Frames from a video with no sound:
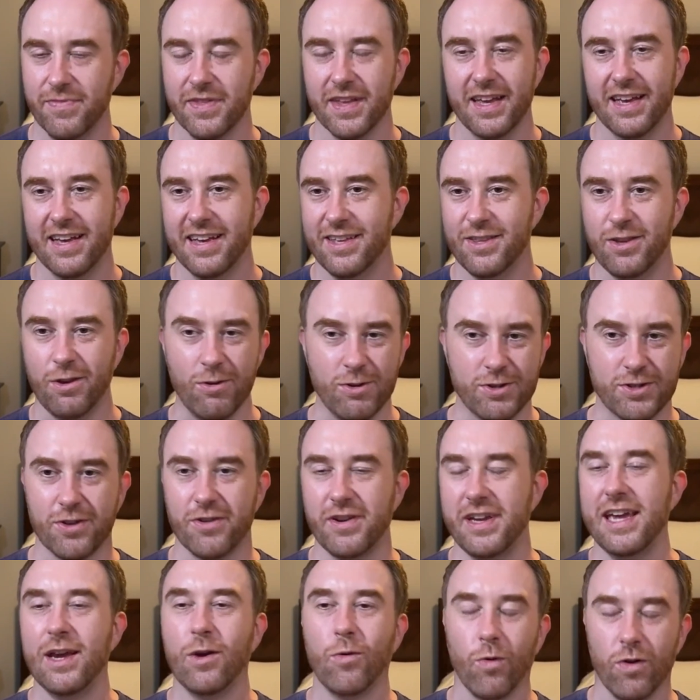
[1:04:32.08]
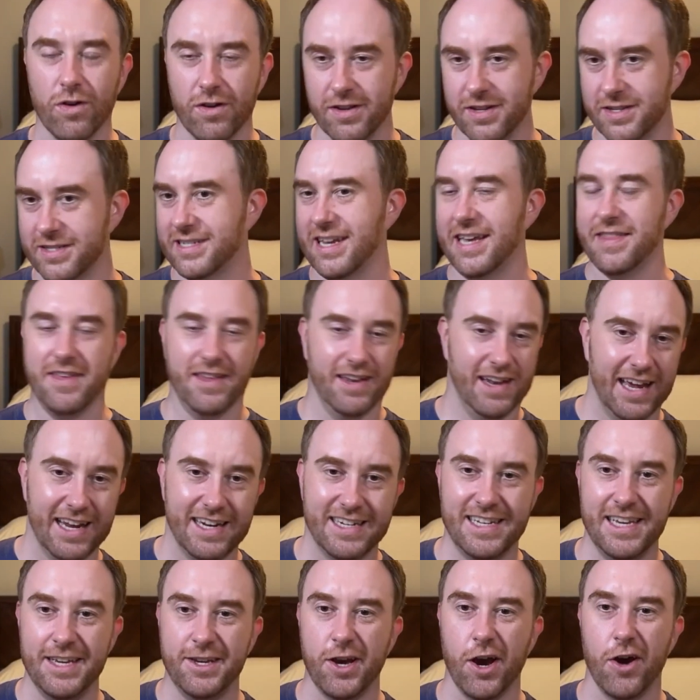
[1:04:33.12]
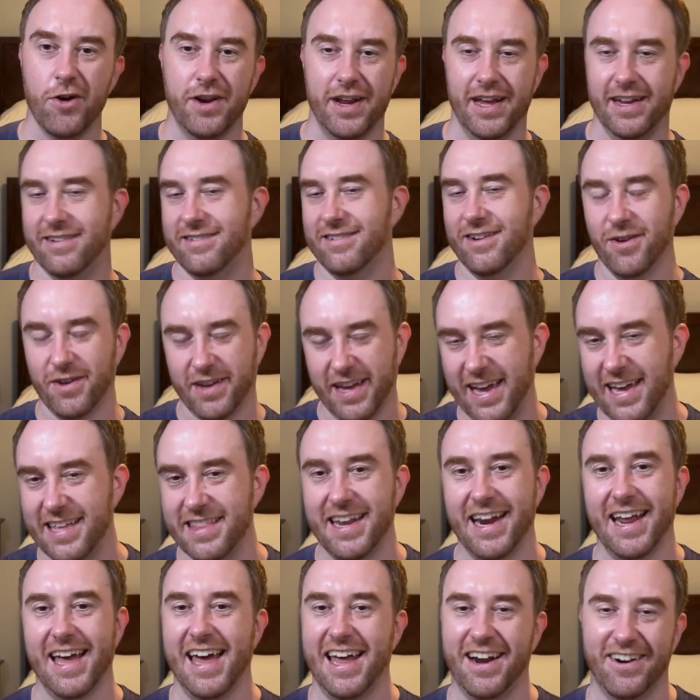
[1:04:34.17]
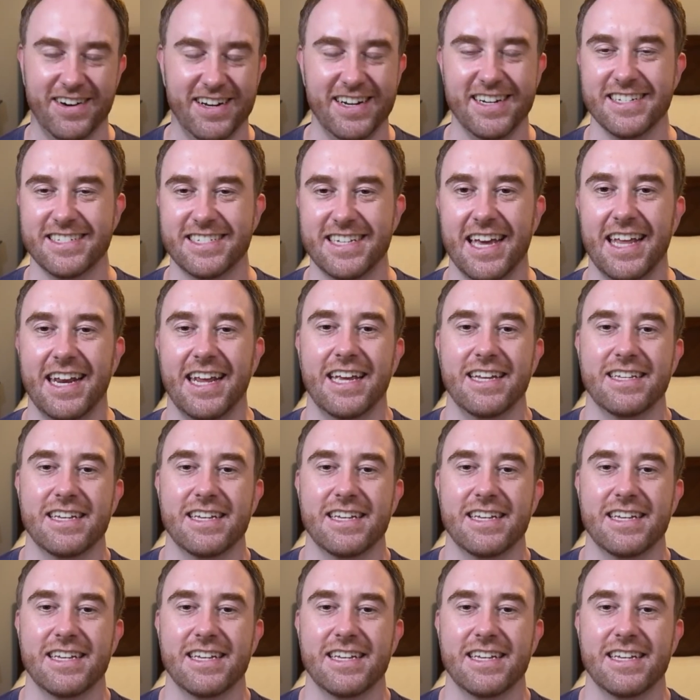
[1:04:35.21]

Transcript: user equals and then like decode it, okay, and then I don't need to say any type